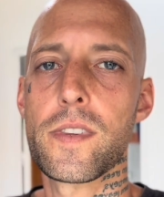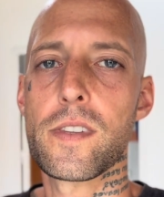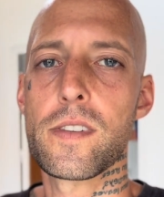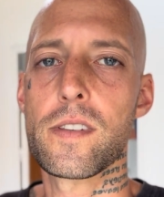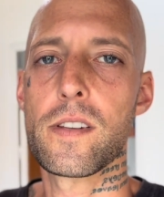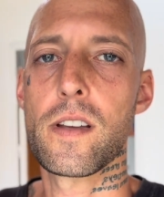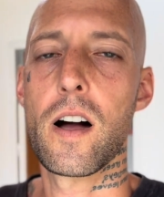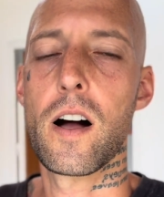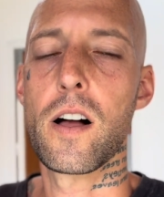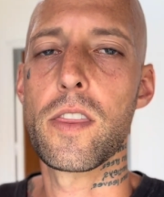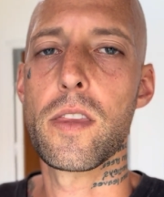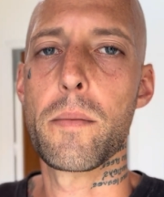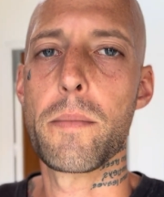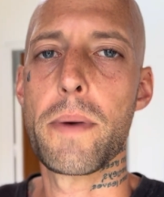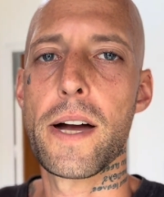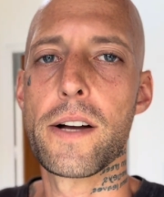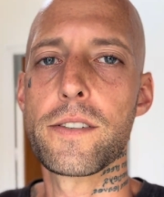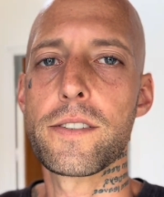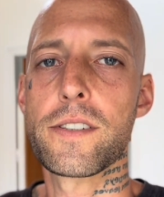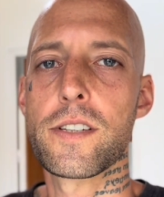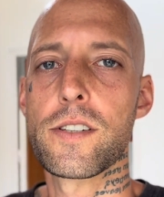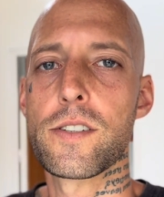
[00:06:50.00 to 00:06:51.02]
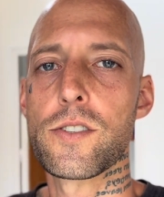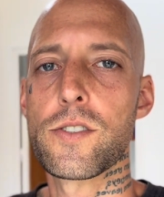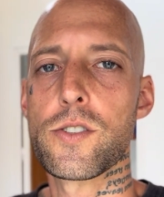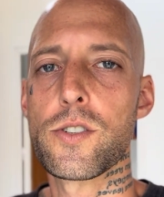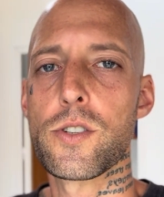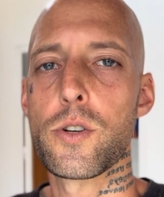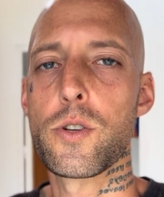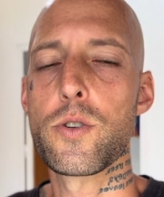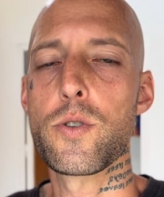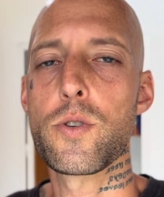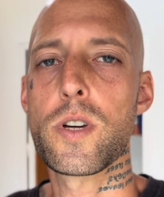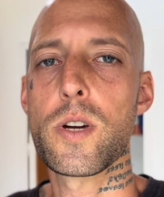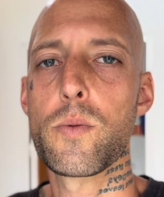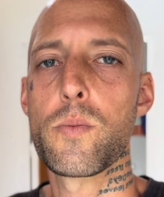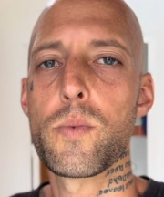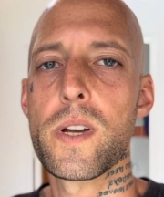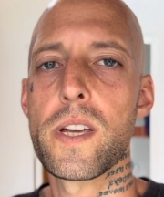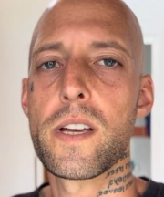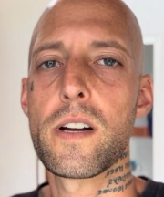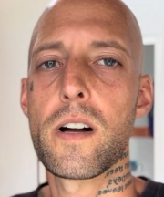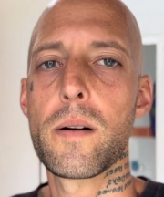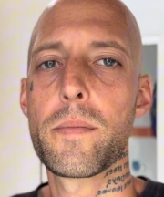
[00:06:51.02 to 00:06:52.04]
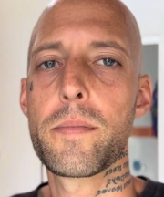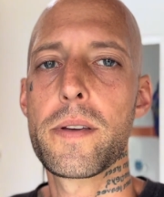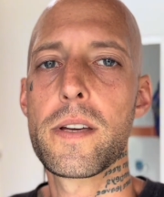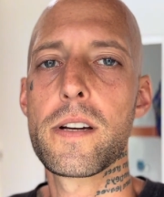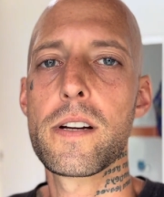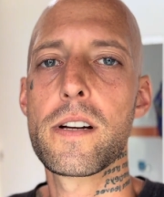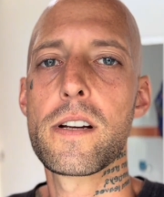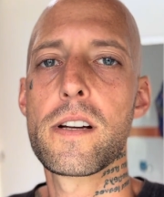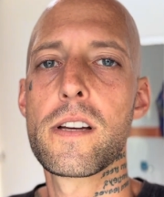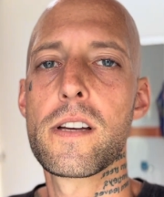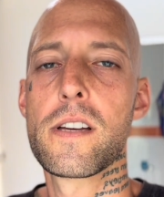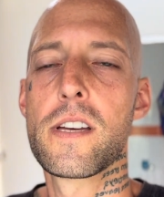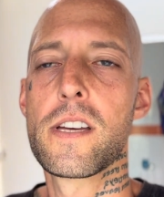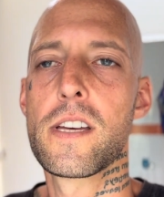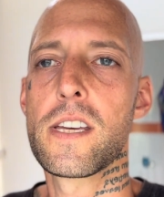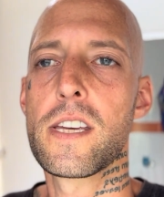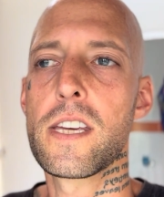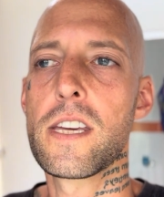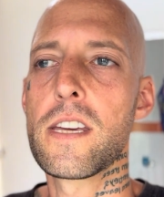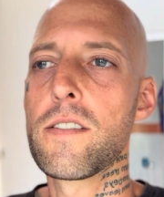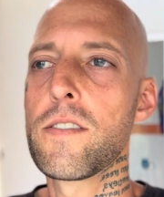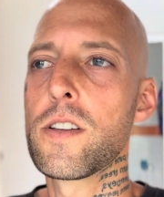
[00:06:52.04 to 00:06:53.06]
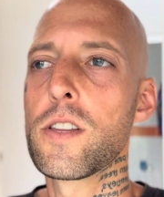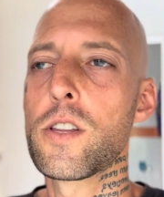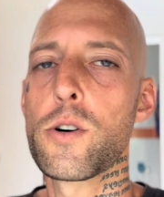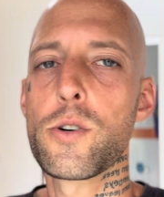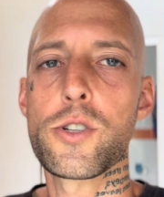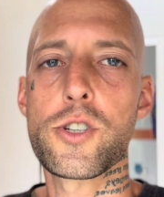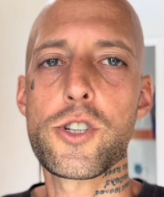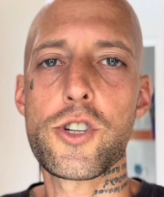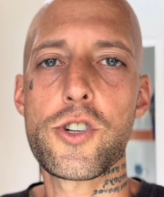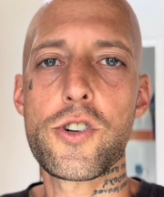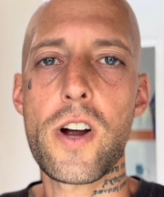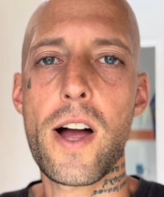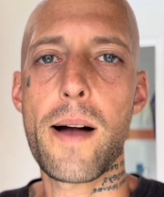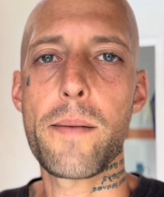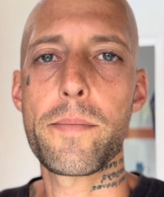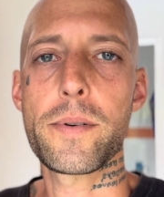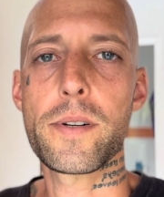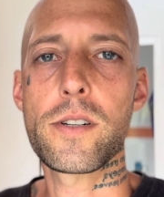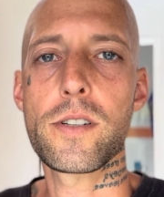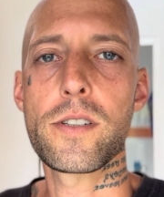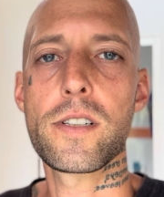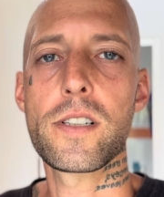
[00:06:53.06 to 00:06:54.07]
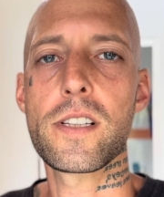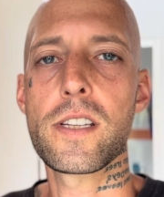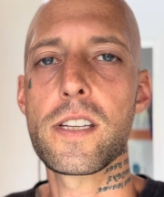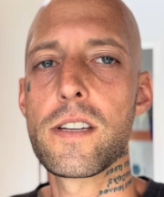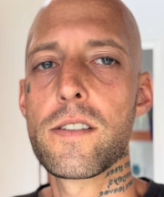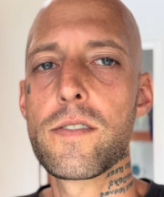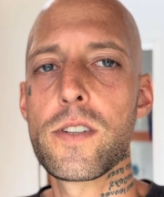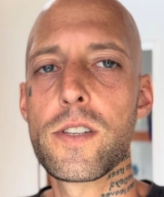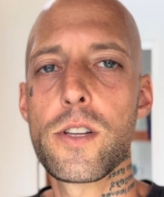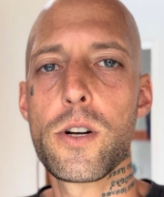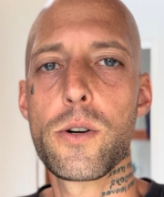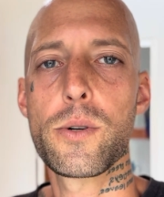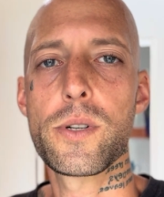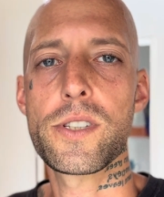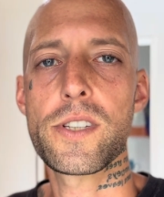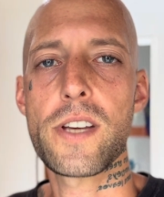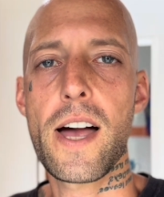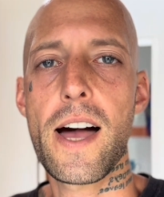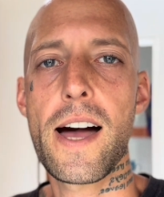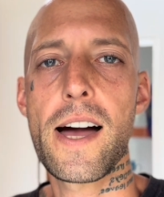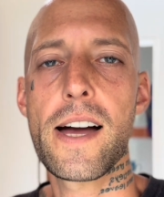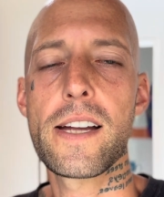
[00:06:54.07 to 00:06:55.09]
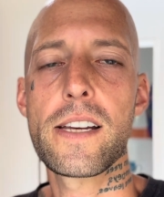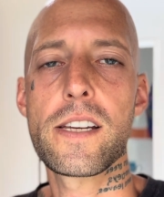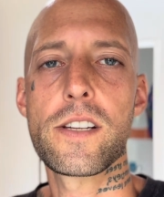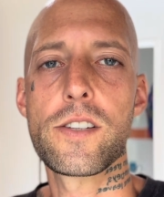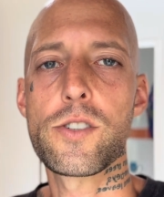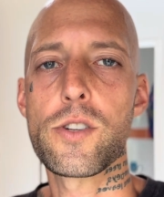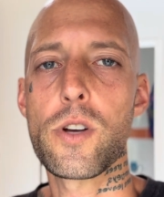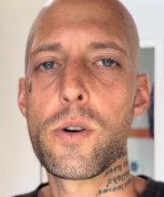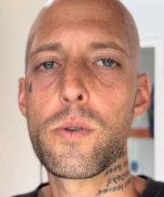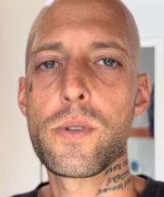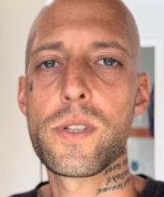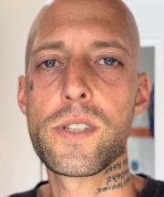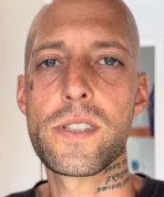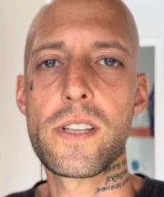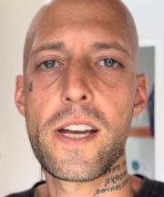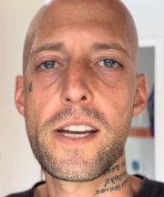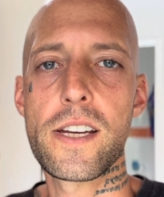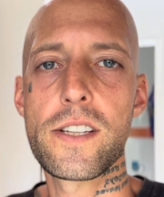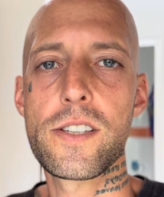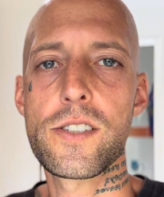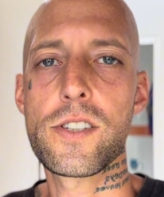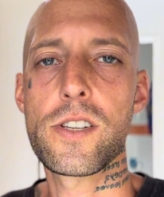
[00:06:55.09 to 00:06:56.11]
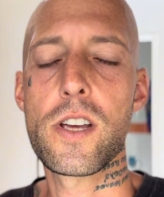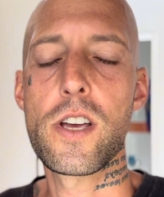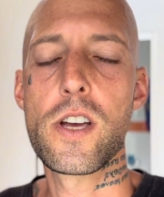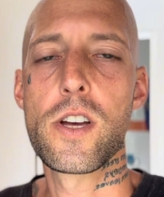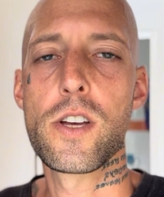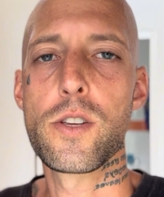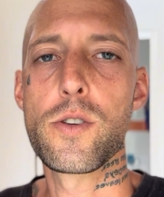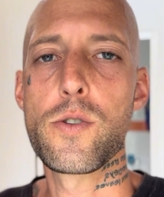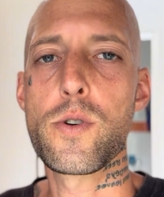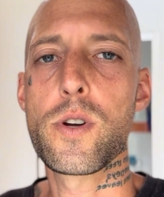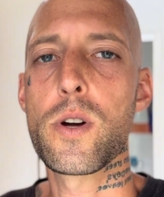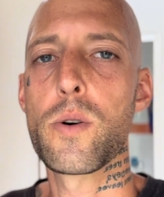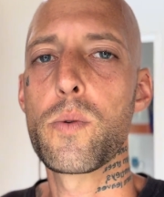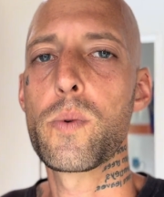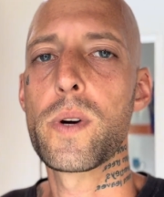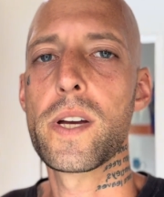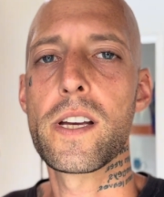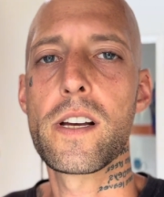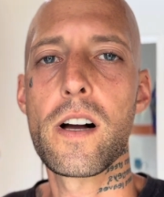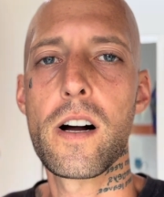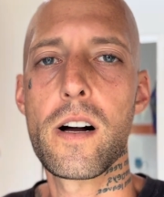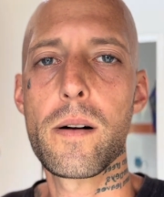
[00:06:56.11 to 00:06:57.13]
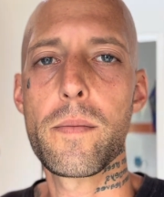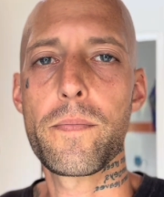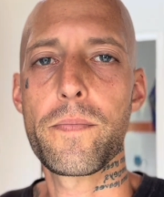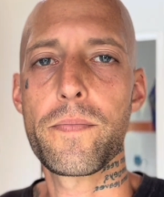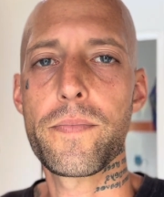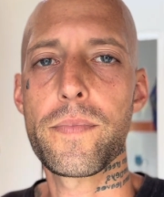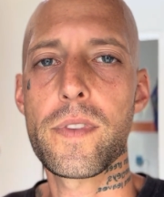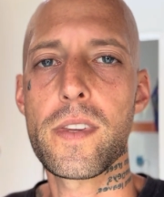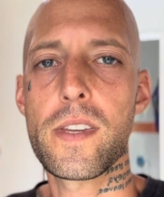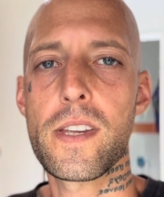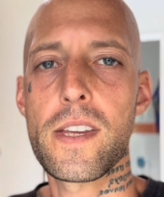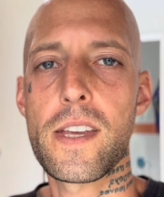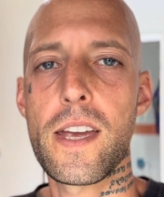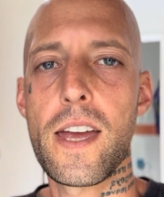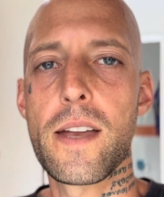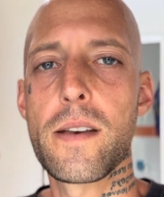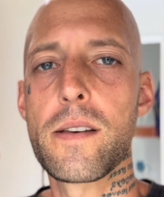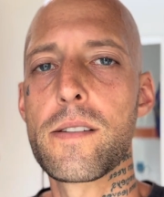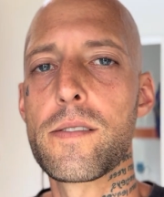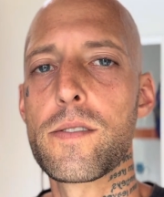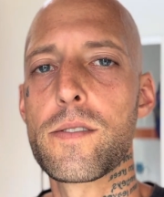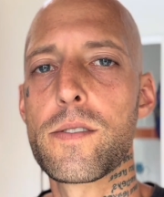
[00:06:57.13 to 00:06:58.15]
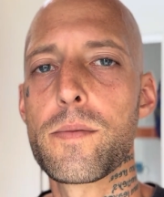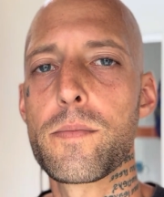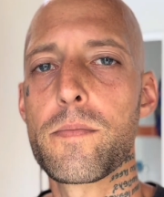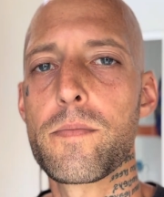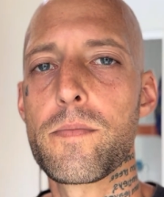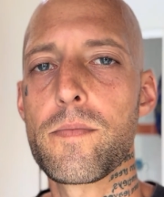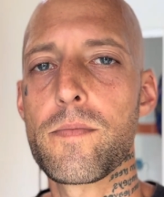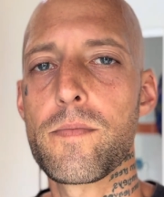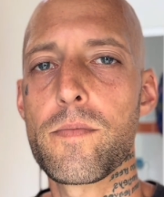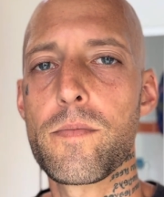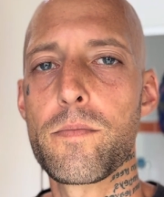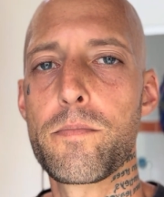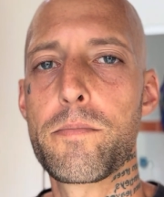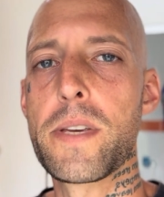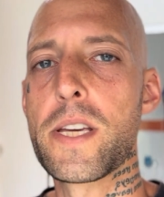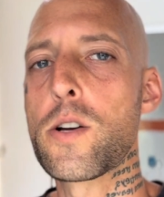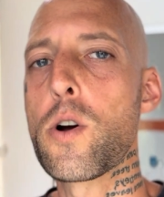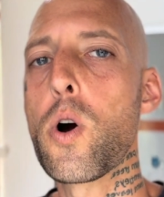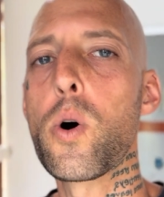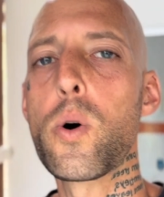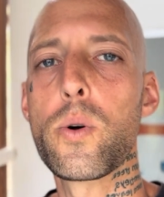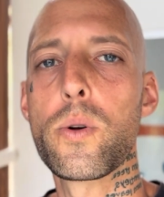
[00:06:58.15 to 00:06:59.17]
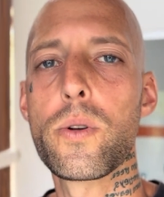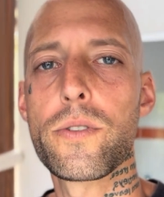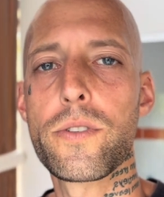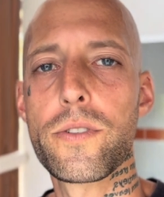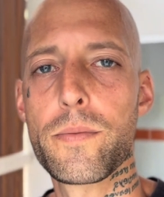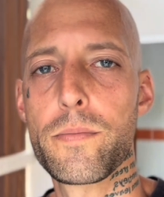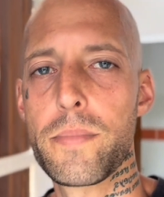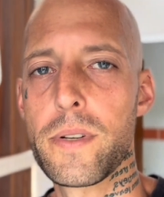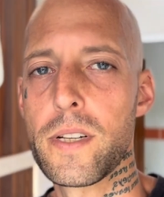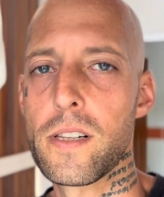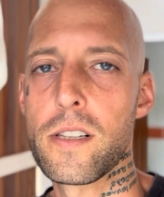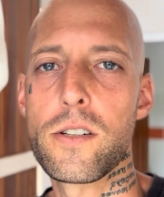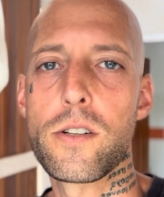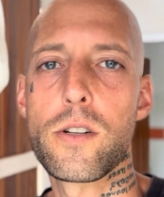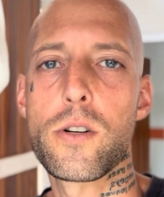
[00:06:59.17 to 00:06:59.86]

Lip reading: on the mountains. So you can wake up here, even though it's tropical, even though it's hot, it's always nice. You can wake up and be cold, be a little